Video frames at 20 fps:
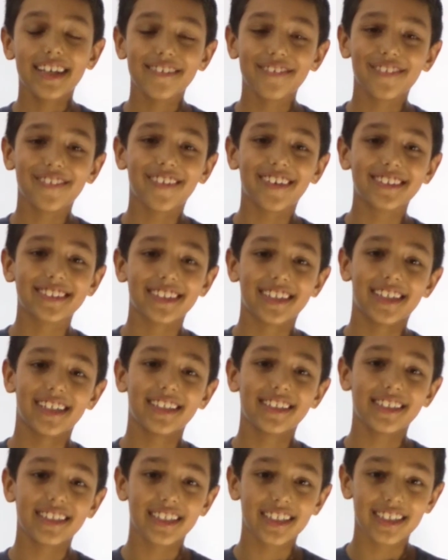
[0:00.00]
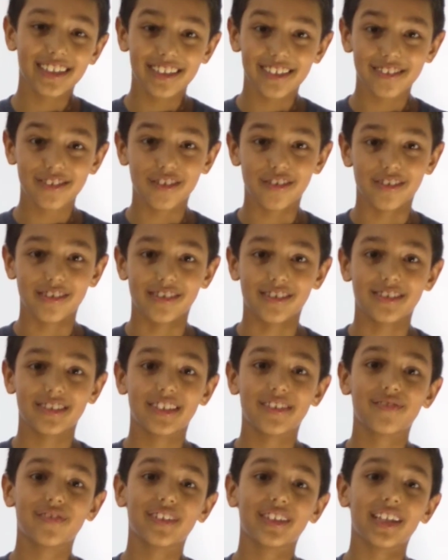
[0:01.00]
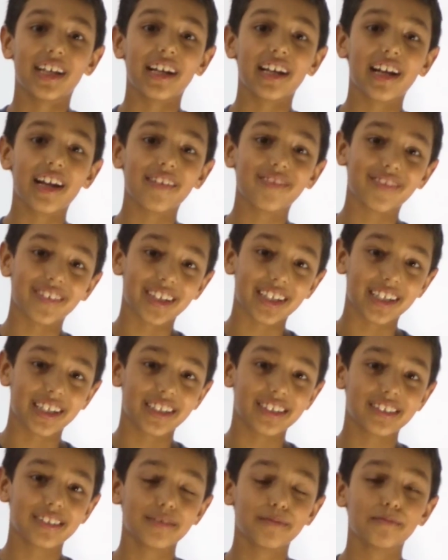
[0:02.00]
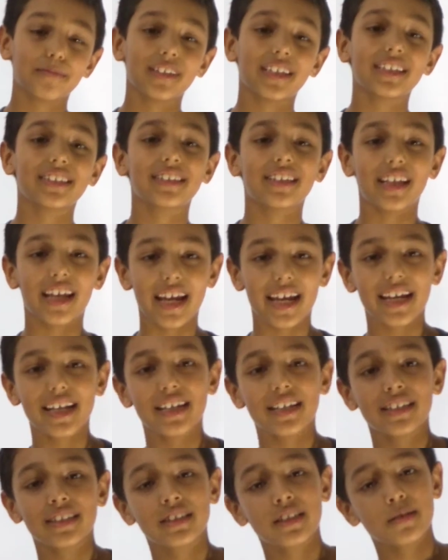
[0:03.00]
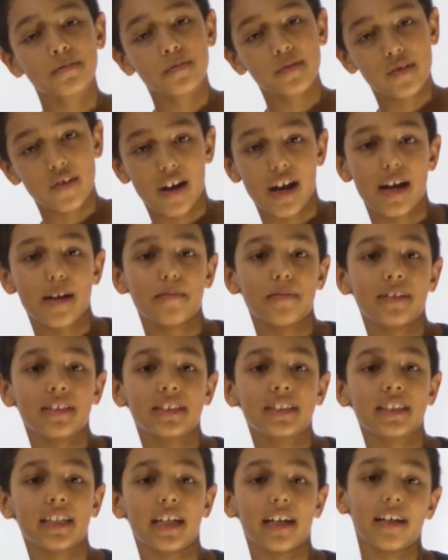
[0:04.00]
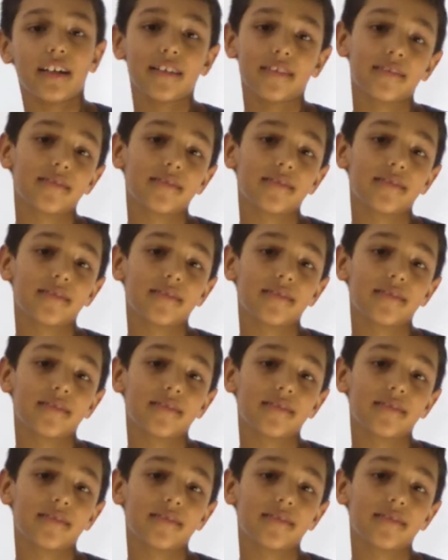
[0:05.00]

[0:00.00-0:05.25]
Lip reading: you for watching Kid2Kid tutorials. If you like our videos, please like, subscribe, and share.